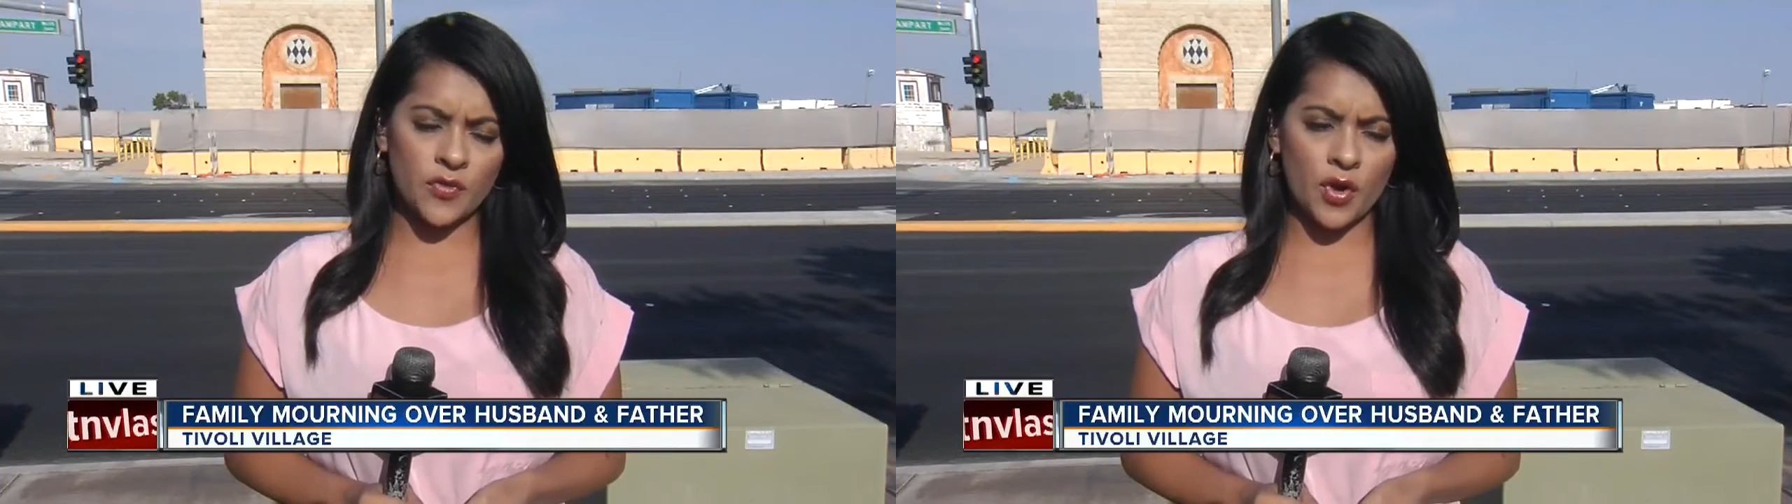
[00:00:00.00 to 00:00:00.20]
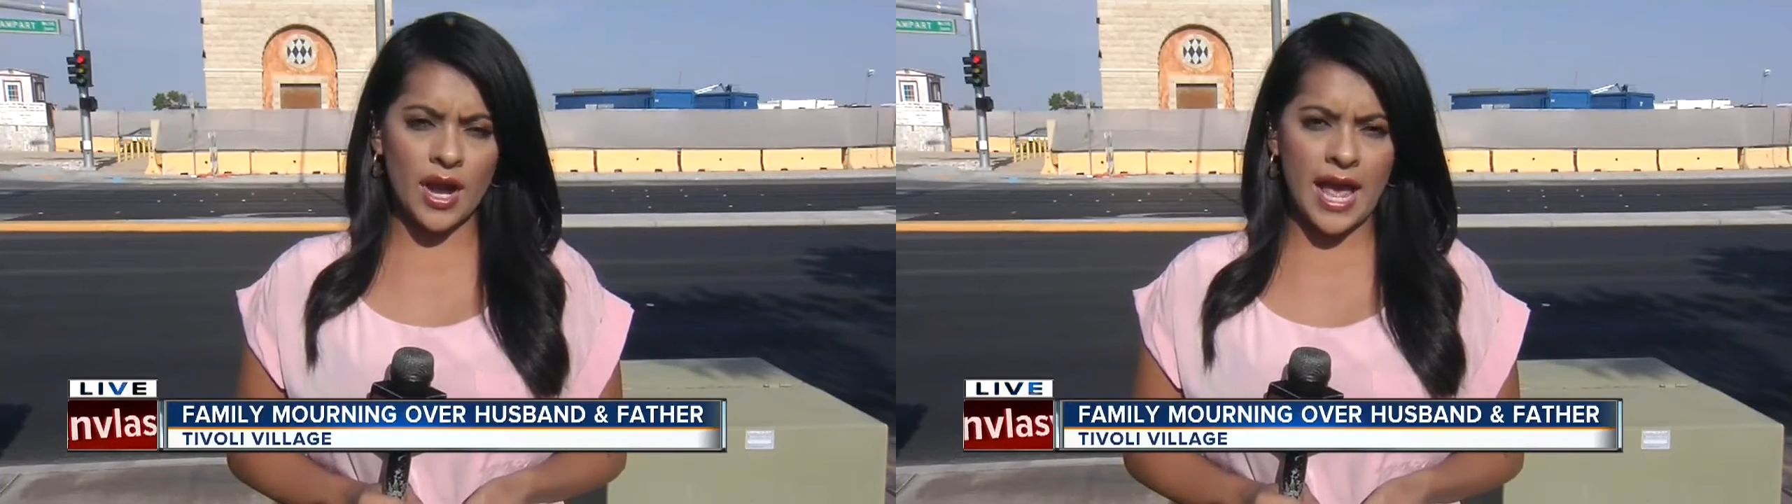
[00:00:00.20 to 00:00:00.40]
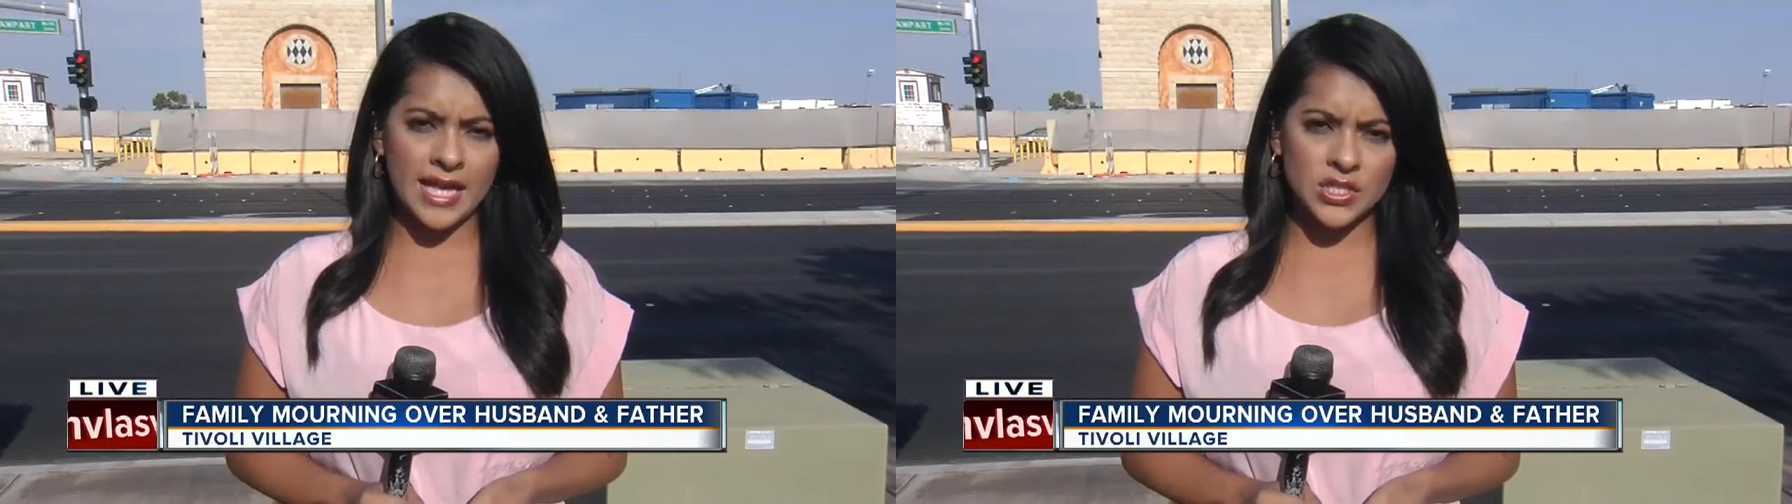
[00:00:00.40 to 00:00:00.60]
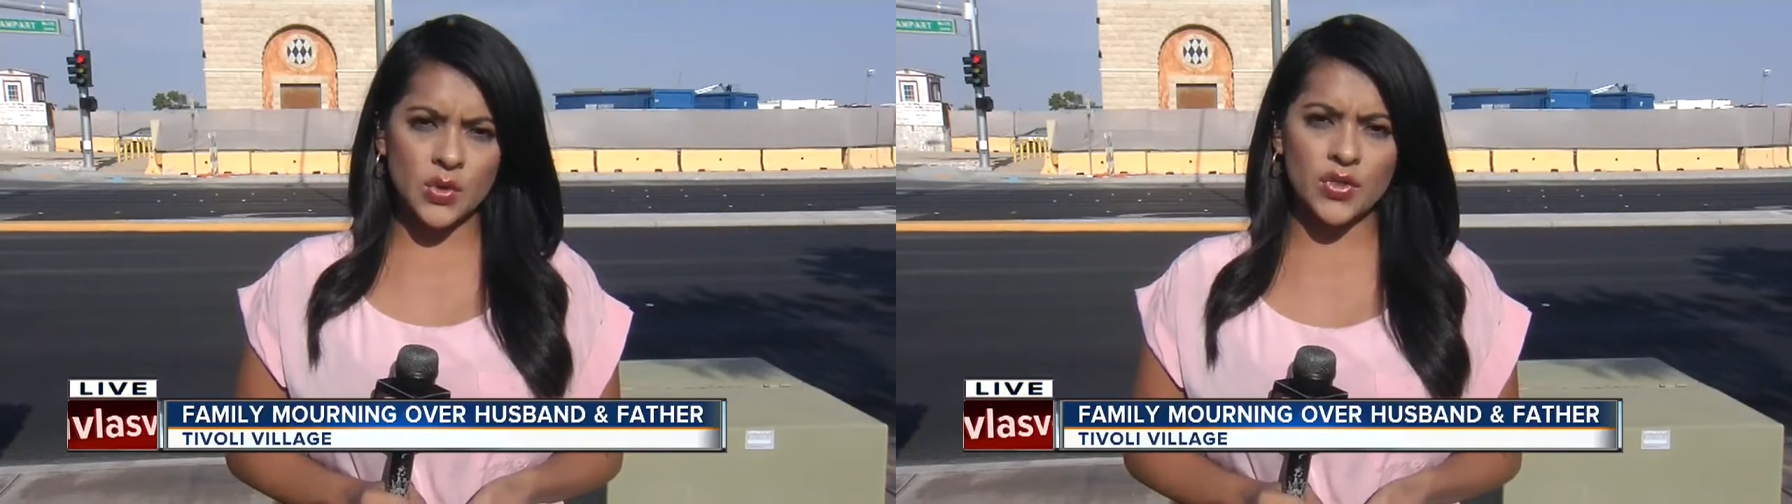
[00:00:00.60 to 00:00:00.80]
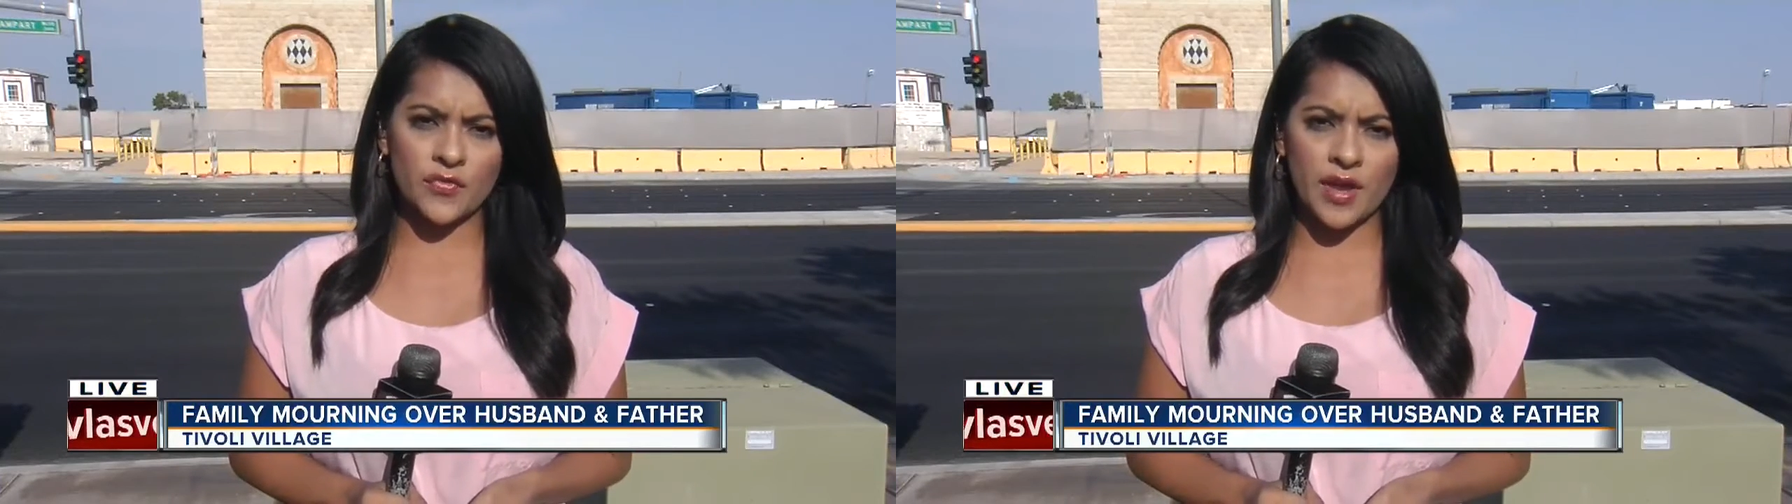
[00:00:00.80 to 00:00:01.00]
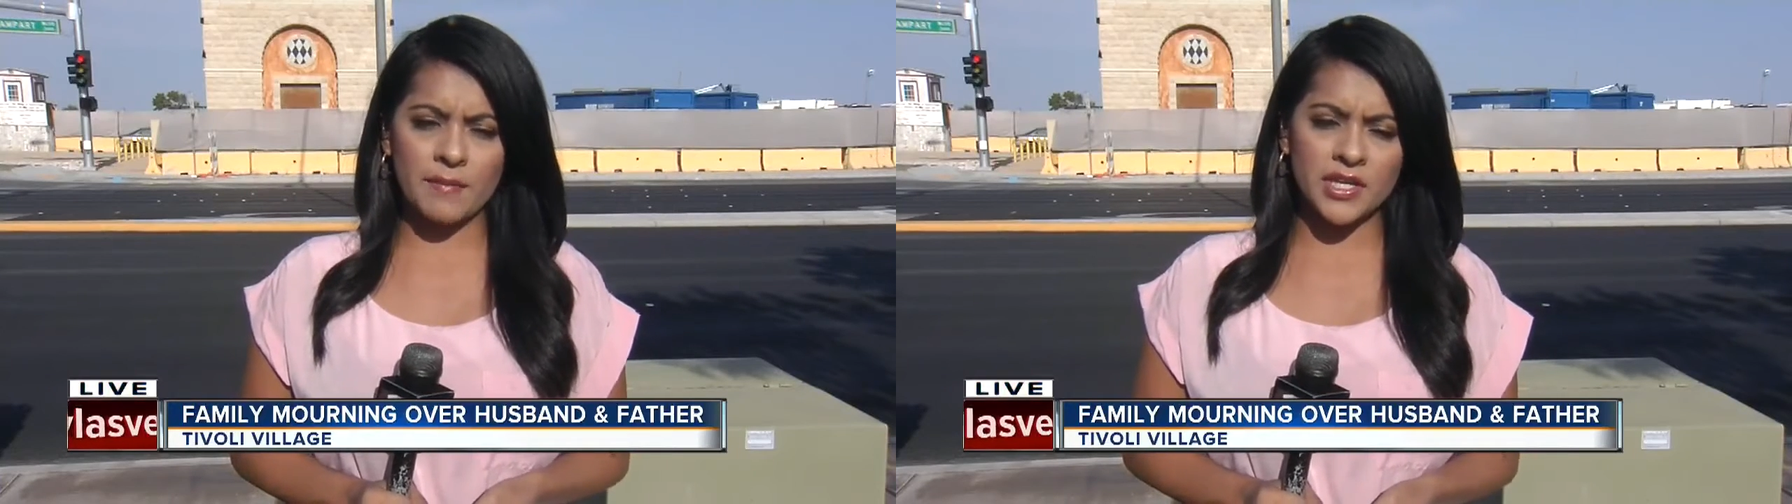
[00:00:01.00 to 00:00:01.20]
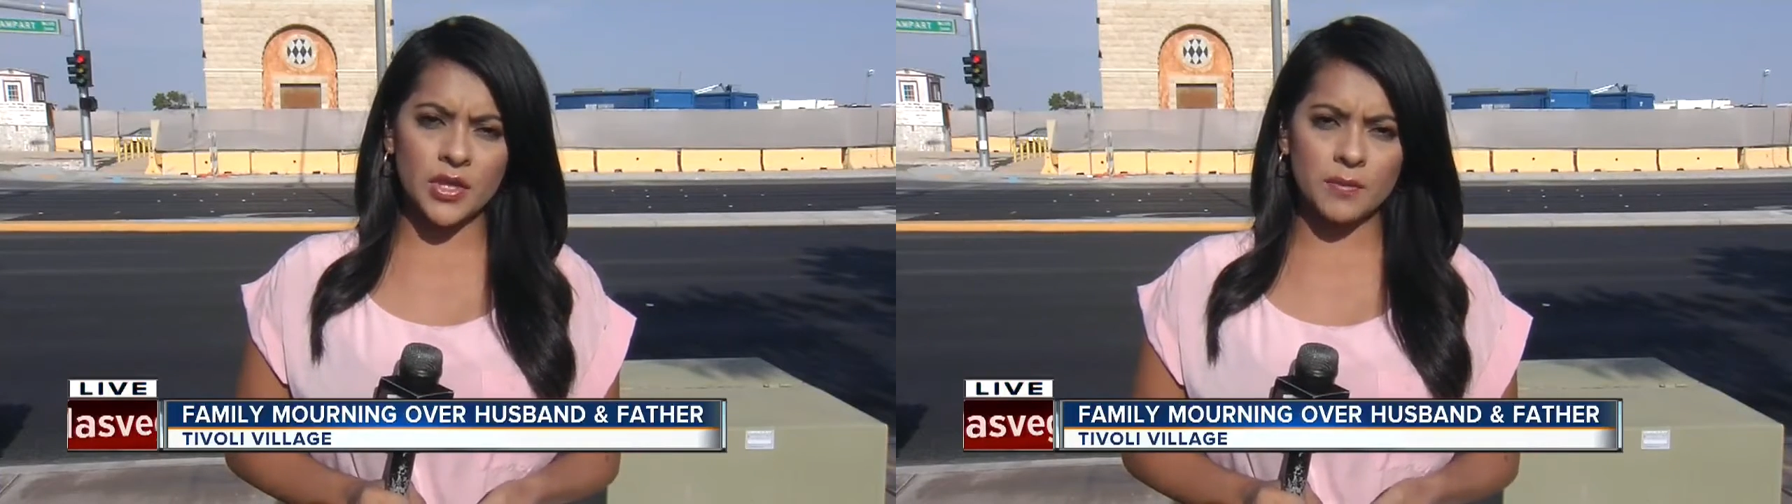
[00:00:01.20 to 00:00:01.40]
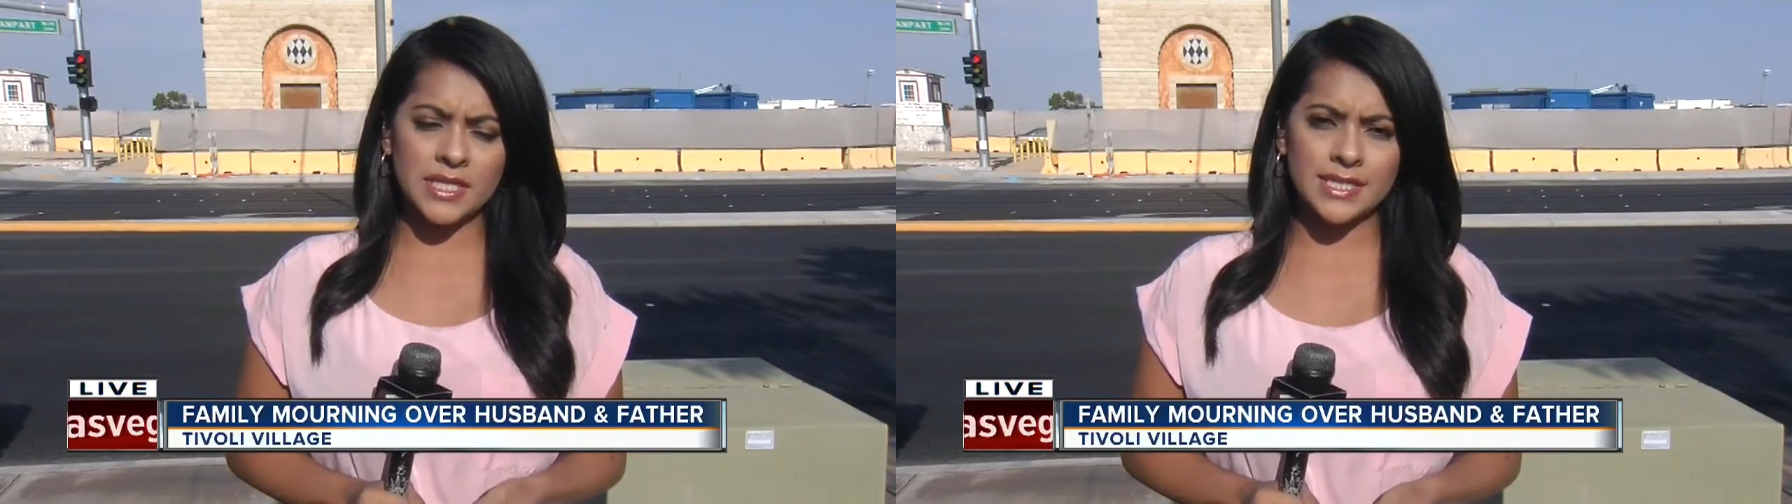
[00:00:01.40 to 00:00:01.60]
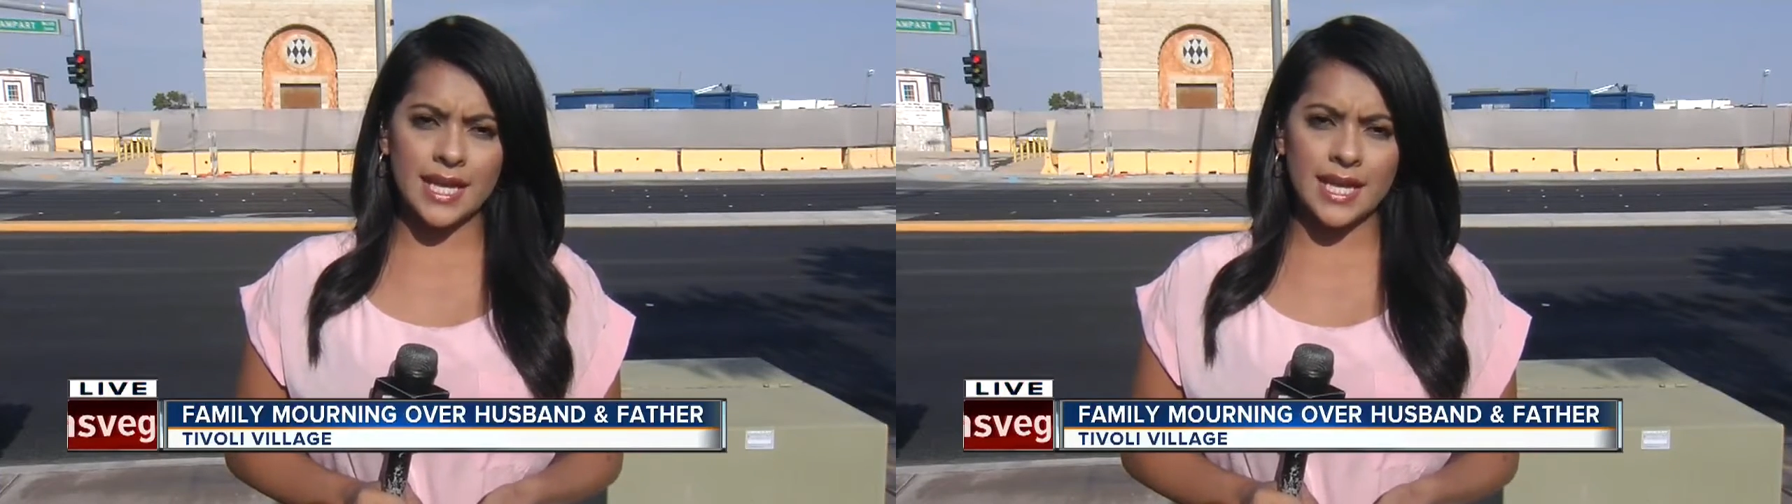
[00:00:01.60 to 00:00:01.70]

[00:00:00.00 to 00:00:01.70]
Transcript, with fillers: for has told the family they'll be